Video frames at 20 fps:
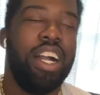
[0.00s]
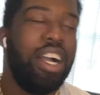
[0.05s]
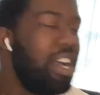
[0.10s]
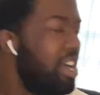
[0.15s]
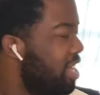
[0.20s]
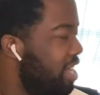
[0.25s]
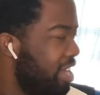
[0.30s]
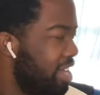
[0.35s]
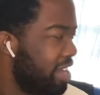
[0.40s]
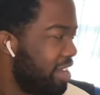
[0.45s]

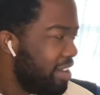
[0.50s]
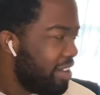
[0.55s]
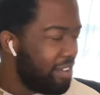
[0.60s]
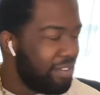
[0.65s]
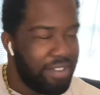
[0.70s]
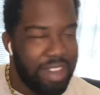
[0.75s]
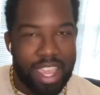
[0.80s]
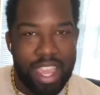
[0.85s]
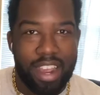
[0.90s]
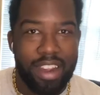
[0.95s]
oh
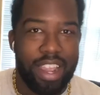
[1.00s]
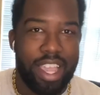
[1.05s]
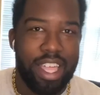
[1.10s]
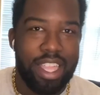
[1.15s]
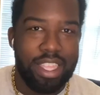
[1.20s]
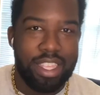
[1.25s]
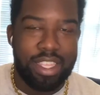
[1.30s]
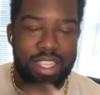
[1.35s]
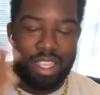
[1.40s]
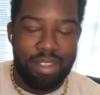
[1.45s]
man, right,
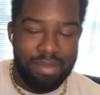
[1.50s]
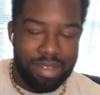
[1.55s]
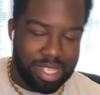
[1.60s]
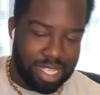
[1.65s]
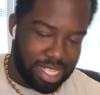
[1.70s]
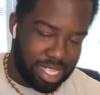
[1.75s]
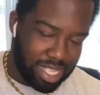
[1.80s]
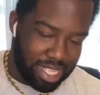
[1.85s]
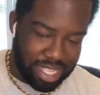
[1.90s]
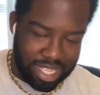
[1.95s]
let, let me
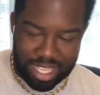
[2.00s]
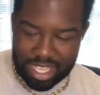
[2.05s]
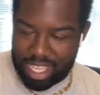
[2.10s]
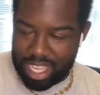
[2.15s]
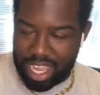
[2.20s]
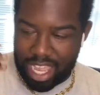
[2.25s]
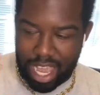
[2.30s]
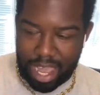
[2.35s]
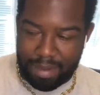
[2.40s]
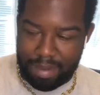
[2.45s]
just
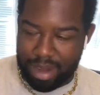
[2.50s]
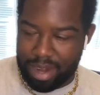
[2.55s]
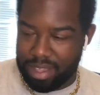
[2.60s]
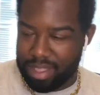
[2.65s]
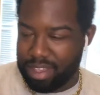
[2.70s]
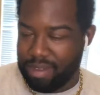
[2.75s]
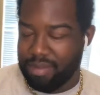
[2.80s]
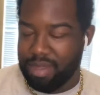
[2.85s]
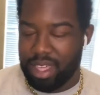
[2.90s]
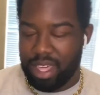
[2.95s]
comment on
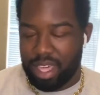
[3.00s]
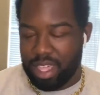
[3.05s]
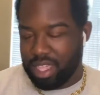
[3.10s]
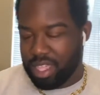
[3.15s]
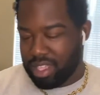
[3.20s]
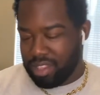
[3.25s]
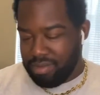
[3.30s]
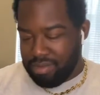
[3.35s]
some of this.